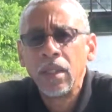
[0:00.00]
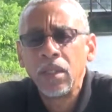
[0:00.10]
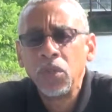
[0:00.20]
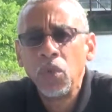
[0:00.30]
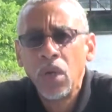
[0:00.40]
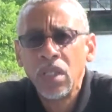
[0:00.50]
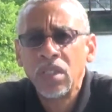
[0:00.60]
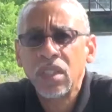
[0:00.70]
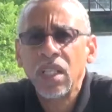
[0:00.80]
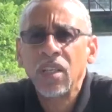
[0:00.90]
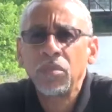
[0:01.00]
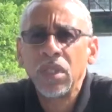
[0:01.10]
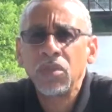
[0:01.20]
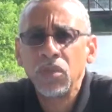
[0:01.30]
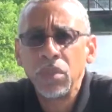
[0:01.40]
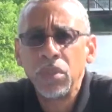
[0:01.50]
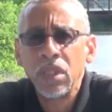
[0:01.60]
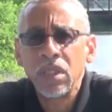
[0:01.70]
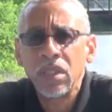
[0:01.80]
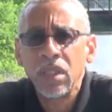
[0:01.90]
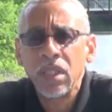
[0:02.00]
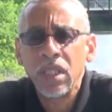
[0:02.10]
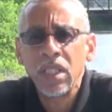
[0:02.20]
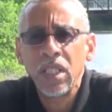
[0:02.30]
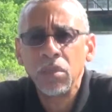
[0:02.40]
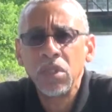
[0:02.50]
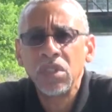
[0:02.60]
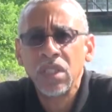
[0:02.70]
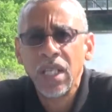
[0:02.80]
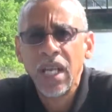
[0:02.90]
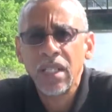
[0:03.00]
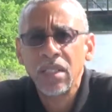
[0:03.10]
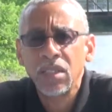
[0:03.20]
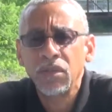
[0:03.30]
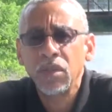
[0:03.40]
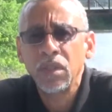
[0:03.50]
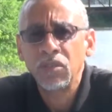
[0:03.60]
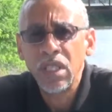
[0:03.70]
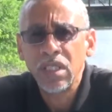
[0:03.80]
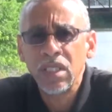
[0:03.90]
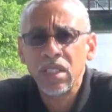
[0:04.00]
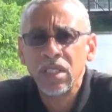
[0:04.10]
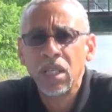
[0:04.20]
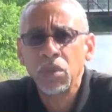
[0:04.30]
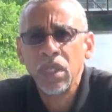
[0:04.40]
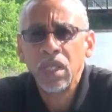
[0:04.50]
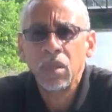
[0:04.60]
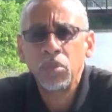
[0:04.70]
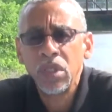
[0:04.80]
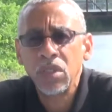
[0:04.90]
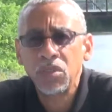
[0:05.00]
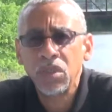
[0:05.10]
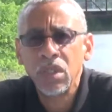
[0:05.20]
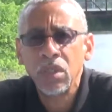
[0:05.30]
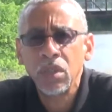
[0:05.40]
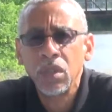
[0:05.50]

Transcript: New Orleans could have been rebuilt in the image and likeness of the residents that were here pre-Katrina.